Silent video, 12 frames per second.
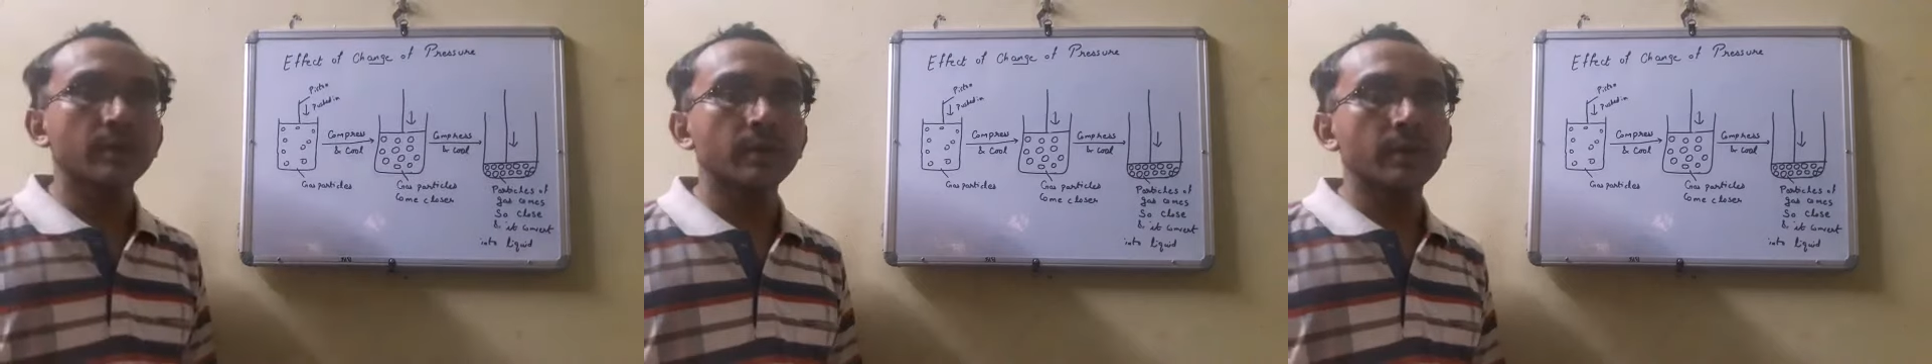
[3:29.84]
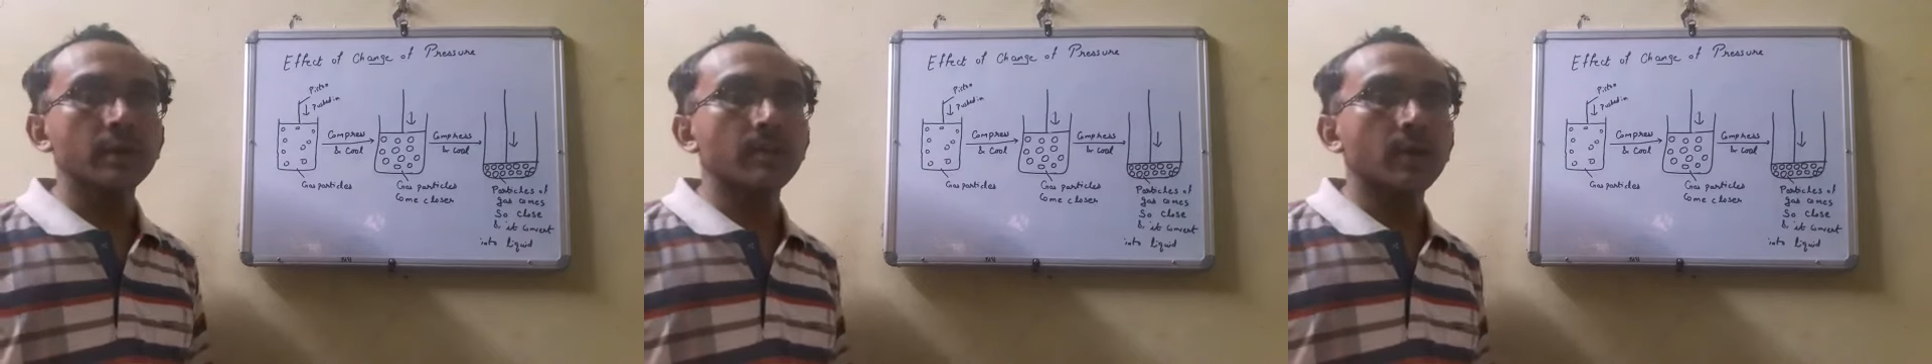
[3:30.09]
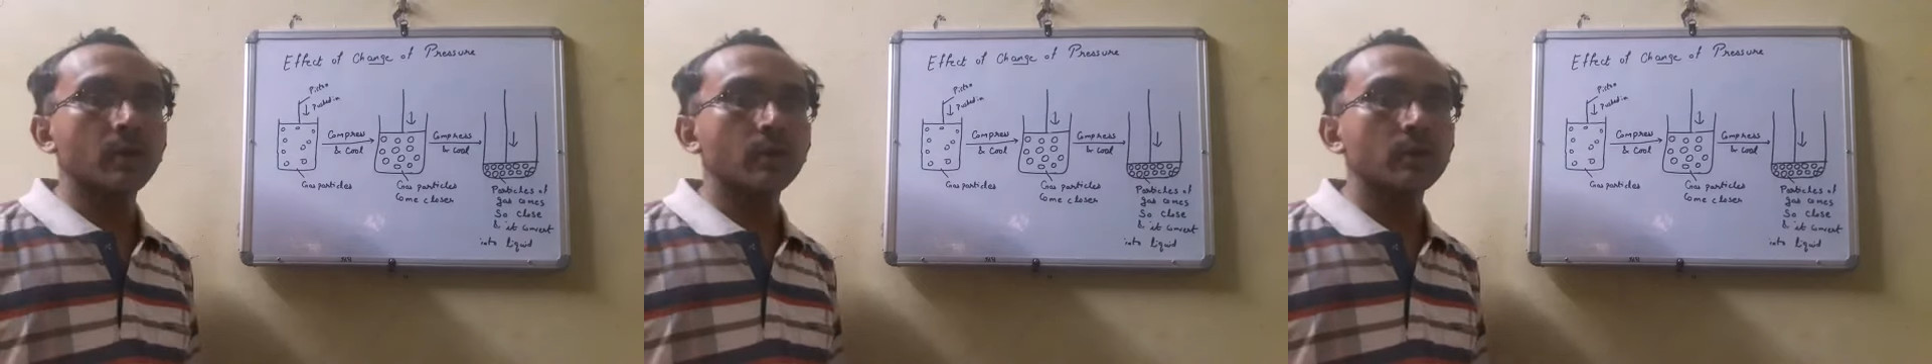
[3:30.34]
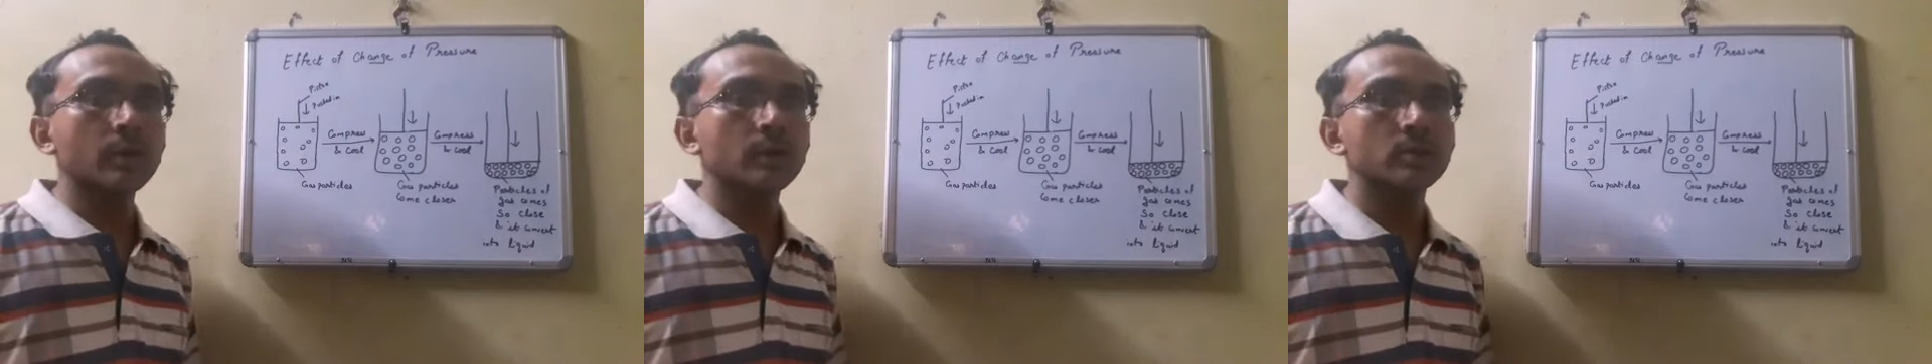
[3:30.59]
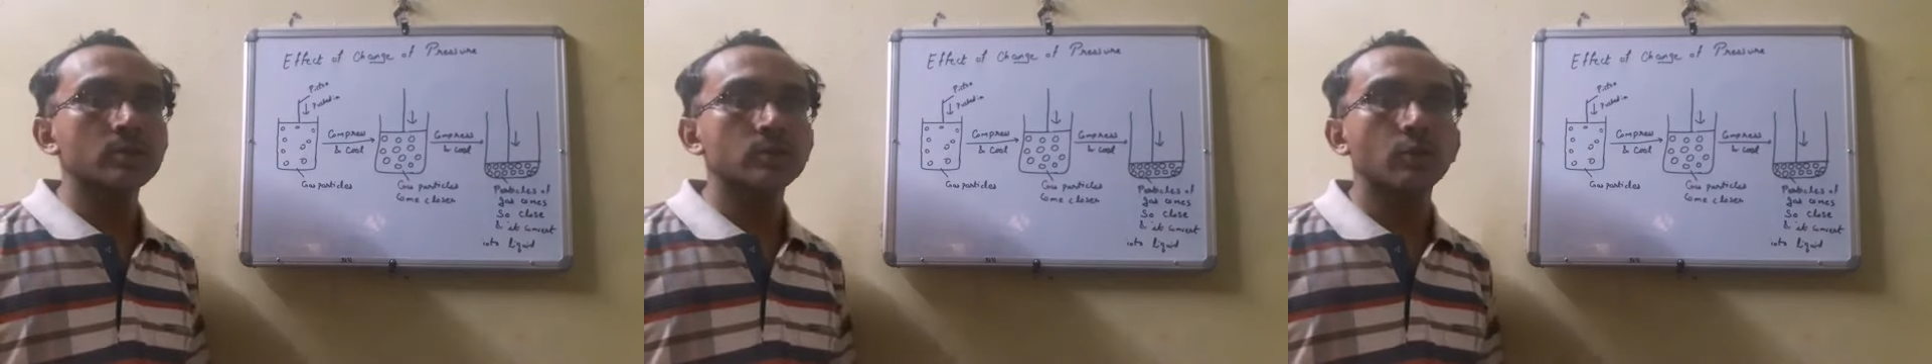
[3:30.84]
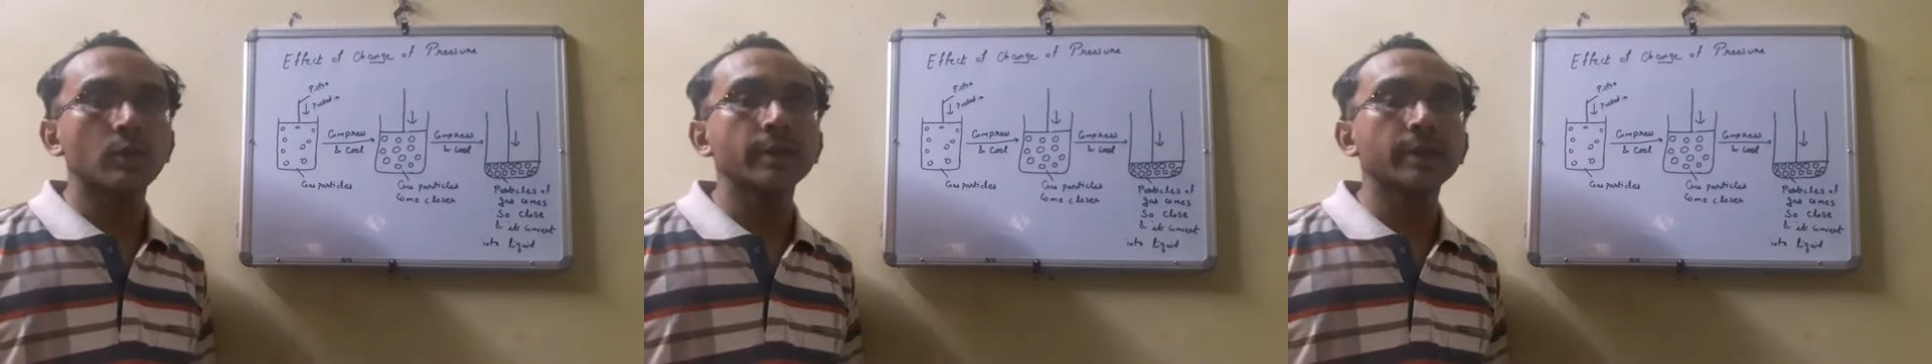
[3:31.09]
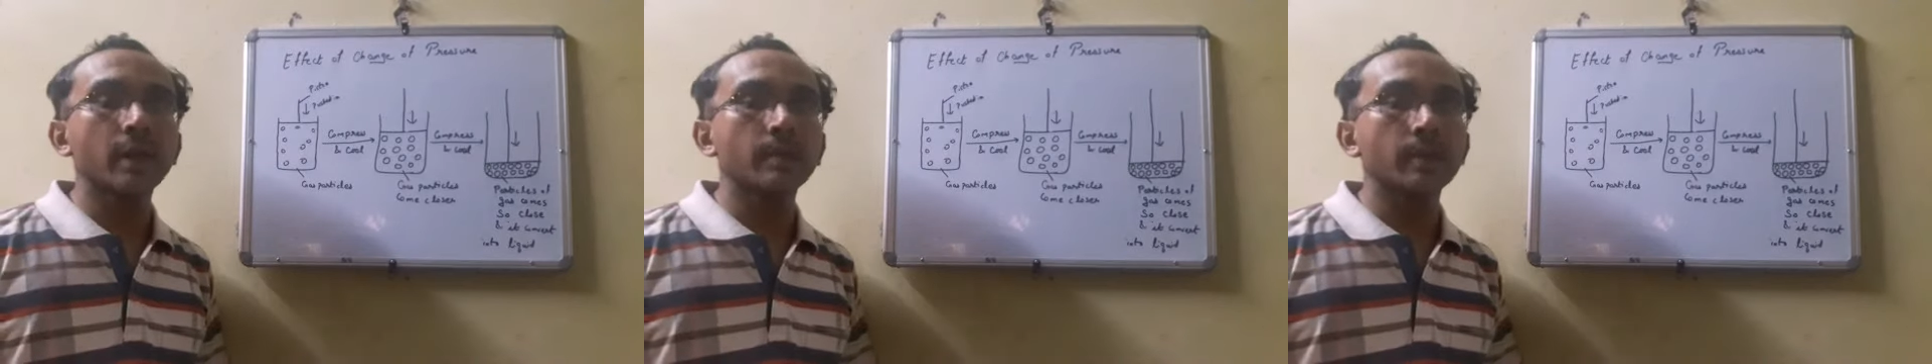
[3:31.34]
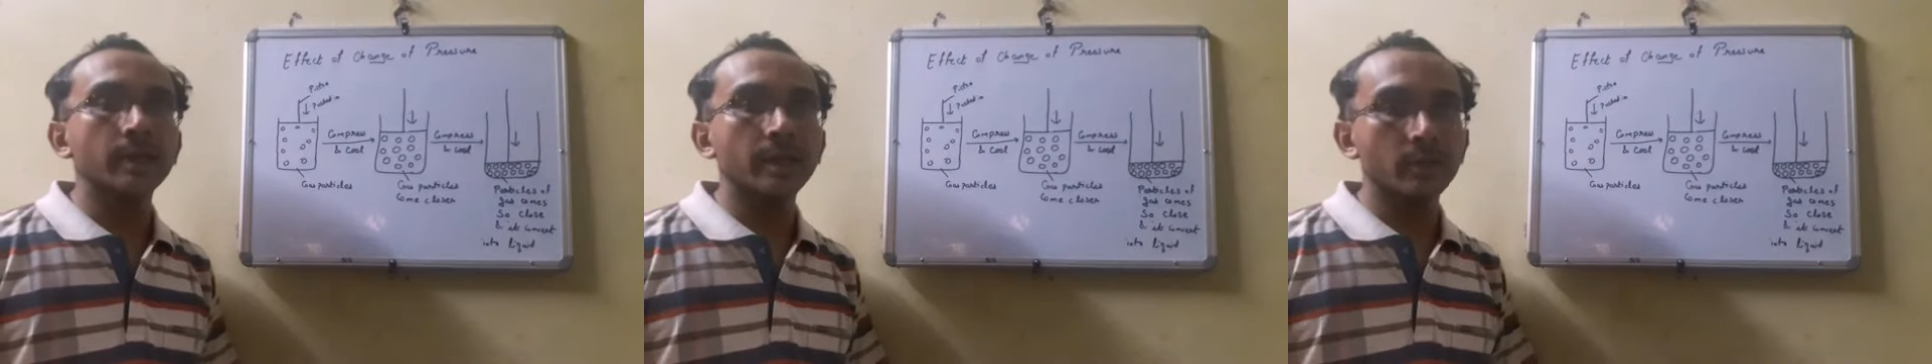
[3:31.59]
heard about solid
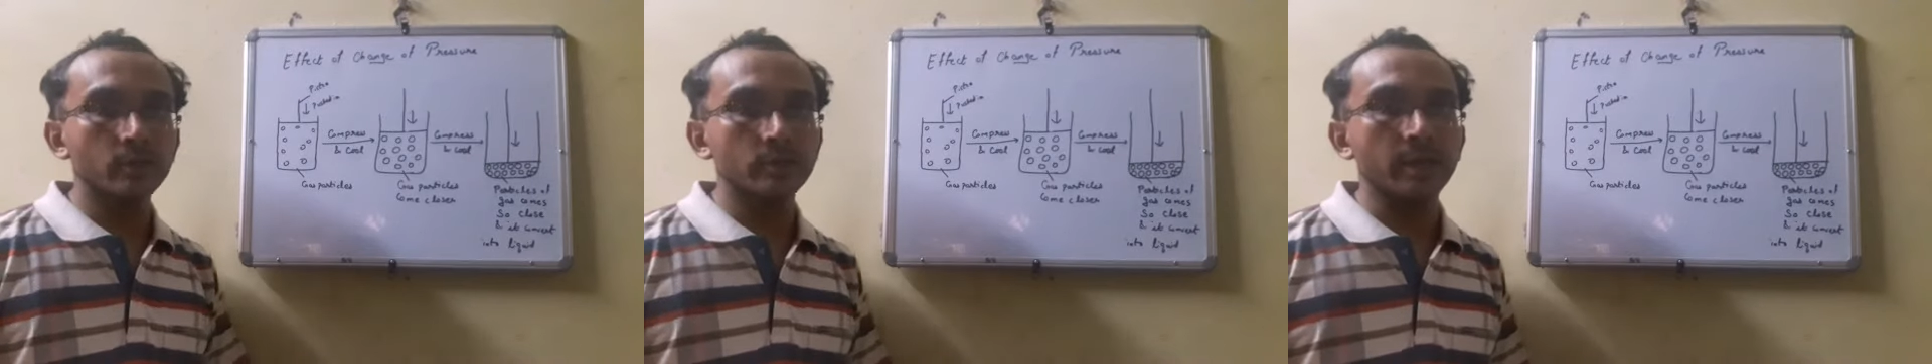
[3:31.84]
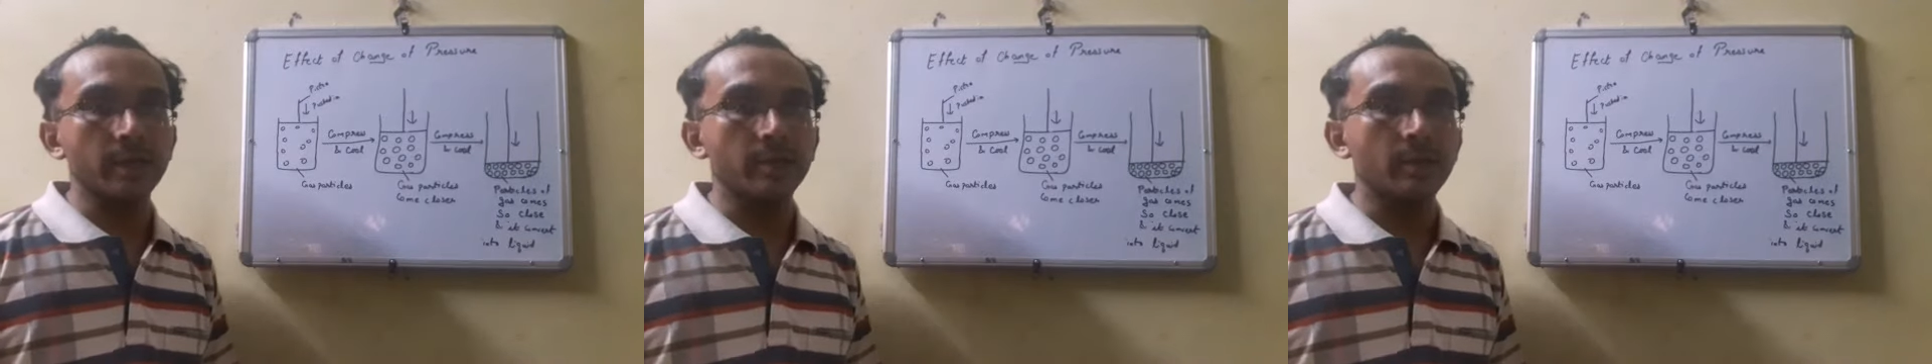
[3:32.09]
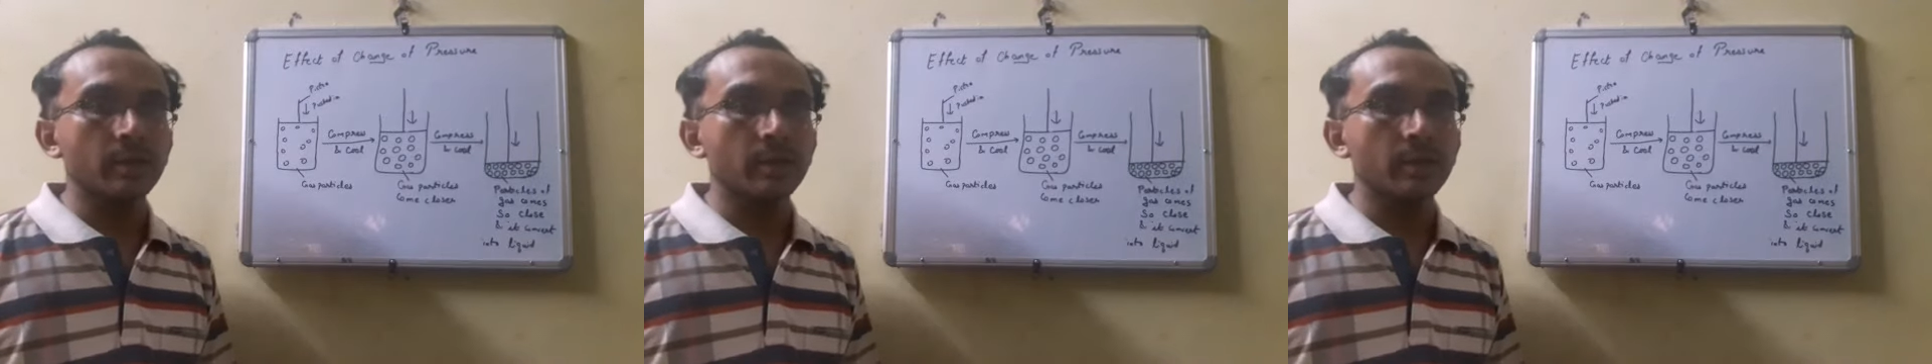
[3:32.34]
carbon dioxide.